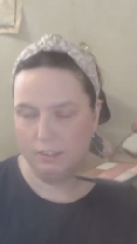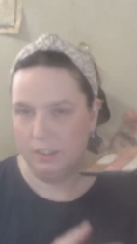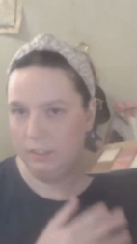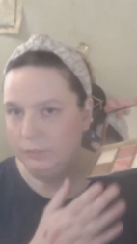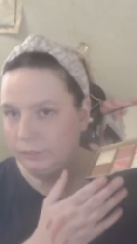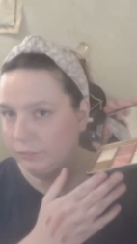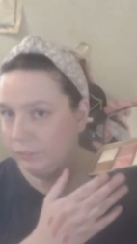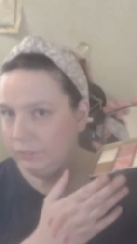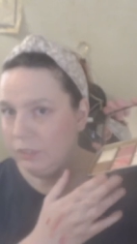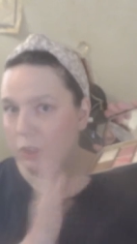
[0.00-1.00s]
and
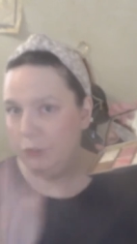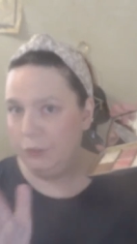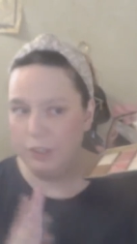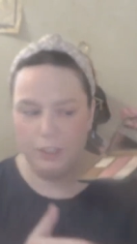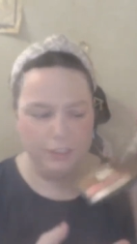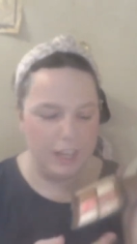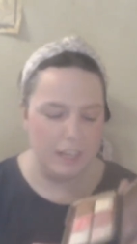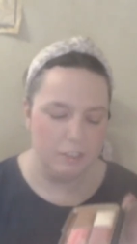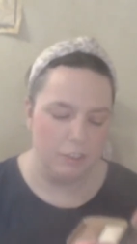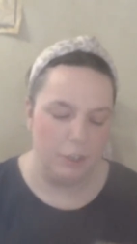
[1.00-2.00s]
doing all
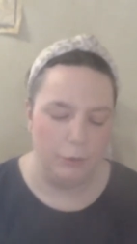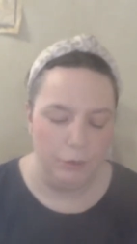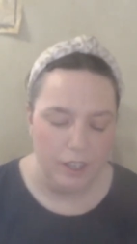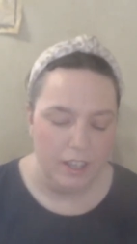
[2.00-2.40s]
that, so